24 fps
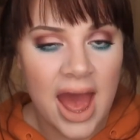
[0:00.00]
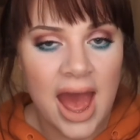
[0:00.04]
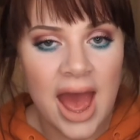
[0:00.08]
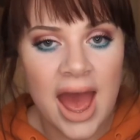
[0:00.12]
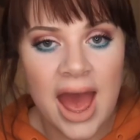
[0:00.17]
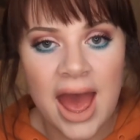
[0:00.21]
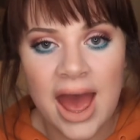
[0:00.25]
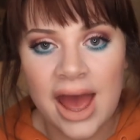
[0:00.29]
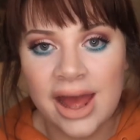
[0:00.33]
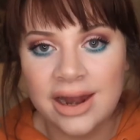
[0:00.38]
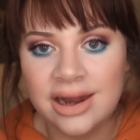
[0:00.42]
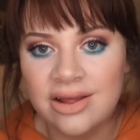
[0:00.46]

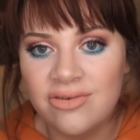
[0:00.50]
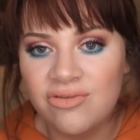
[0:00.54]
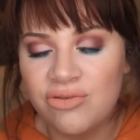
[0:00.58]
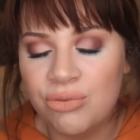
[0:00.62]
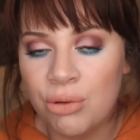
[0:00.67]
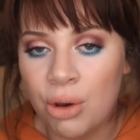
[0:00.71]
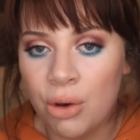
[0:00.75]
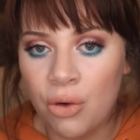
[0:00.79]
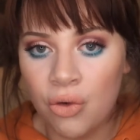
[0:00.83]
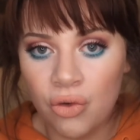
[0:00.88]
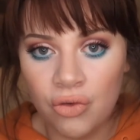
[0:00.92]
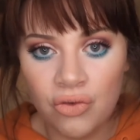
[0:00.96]
And if
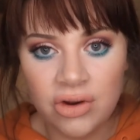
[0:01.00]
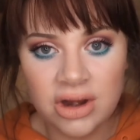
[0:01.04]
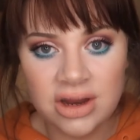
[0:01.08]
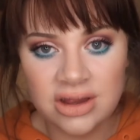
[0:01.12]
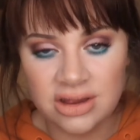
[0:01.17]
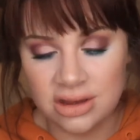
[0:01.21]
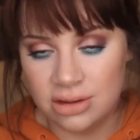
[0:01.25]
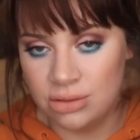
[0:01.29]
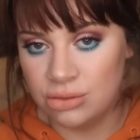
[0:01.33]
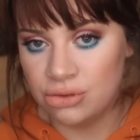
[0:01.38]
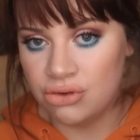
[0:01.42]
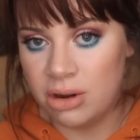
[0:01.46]
you are already
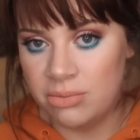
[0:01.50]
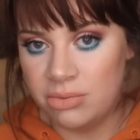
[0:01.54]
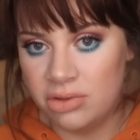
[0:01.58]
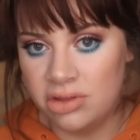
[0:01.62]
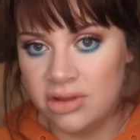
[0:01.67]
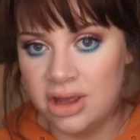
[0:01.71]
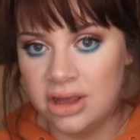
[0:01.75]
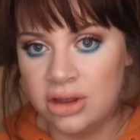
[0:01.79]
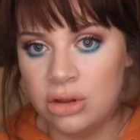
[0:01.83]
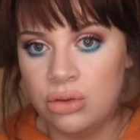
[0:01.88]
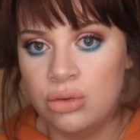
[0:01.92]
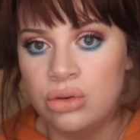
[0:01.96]
subscribed, then
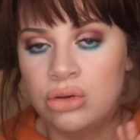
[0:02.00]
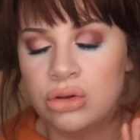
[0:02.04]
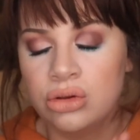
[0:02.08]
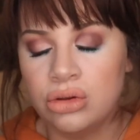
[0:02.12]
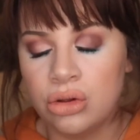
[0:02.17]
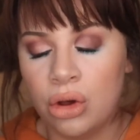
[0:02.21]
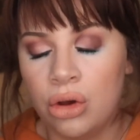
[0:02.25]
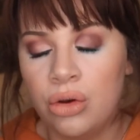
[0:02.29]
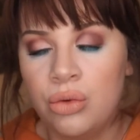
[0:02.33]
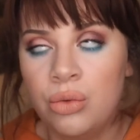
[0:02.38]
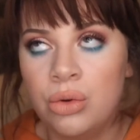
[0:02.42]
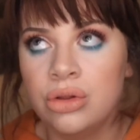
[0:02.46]
thank you
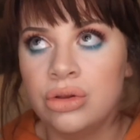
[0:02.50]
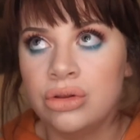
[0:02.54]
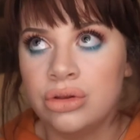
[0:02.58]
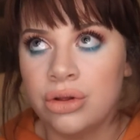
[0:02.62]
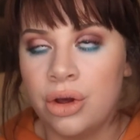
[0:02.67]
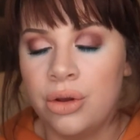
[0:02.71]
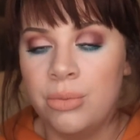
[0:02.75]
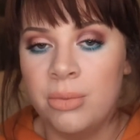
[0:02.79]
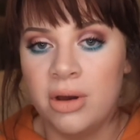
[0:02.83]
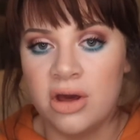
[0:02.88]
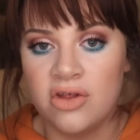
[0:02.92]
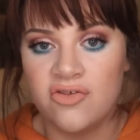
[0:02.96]
so
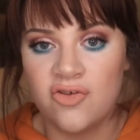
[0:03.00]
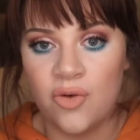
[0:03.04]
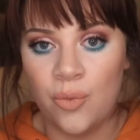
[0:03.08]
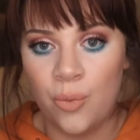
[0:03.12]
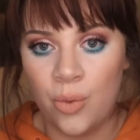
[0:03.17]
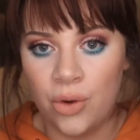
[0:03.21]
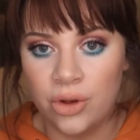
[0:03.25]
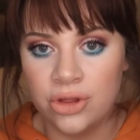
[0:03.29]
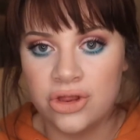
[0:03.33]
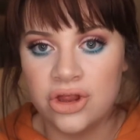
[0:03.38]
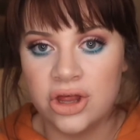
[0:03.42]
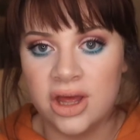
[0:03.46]
much for
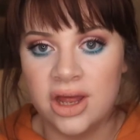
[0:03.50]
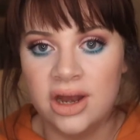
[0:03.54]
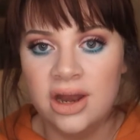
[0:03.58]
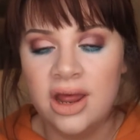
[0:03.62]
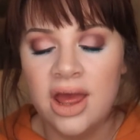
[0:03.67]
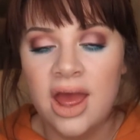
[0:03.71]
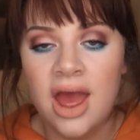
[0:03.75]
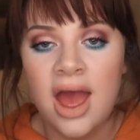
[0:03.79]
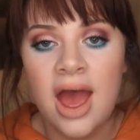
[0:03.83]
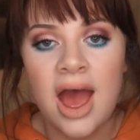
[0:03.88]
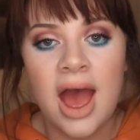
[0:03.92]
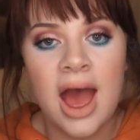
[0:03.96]

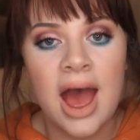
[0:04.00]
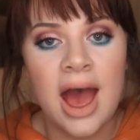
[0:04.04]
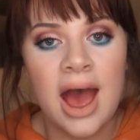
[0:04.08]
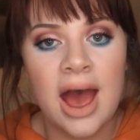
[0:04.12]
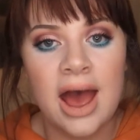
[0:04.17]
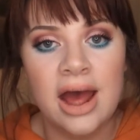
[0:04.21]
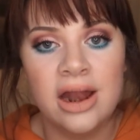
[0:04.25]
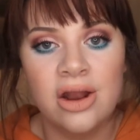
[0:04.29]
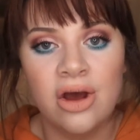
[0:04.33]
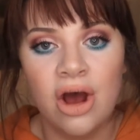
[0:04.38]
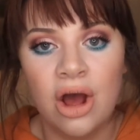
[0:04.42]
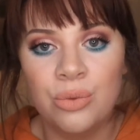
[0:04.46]
watching,
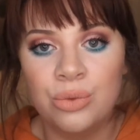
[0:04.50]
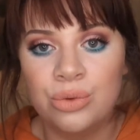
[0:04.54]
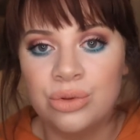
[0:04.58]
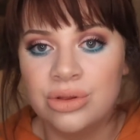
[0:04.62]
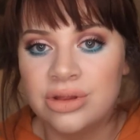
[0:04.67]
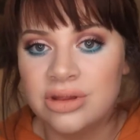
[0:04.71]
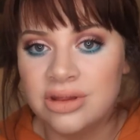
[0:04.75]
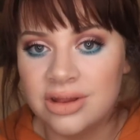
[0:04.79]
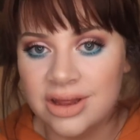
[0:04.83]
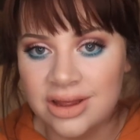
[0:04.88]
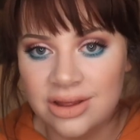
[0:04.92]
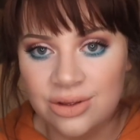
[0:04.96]
and I will
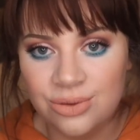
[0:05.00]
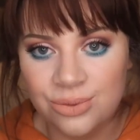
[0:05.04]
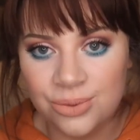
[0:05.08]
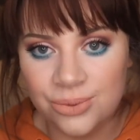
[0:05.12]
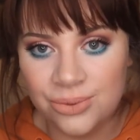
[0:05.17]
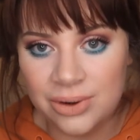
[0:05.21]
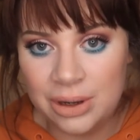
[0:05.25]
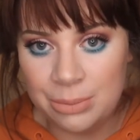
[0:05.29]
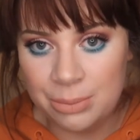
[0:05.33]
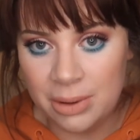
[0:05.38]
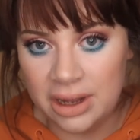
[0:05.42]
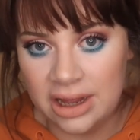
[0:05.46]
see you
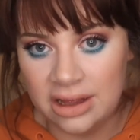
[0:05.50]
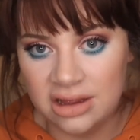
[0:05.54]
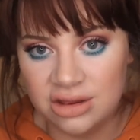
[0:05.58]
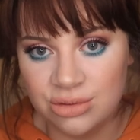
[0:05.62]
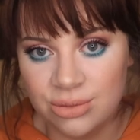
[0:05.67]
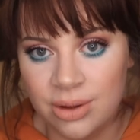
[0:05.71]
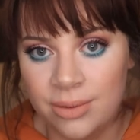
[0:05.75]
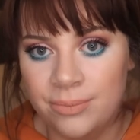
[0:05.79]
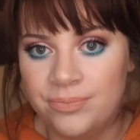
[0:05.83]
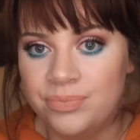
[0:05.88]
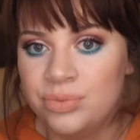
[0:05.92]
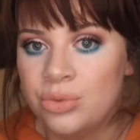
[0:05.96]
all in my next
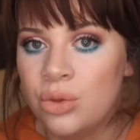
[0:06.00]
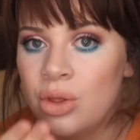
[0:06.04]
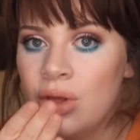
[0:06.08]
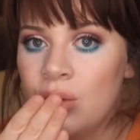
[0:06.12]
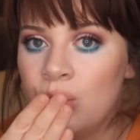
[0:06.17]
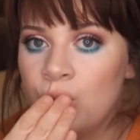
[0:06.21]
one.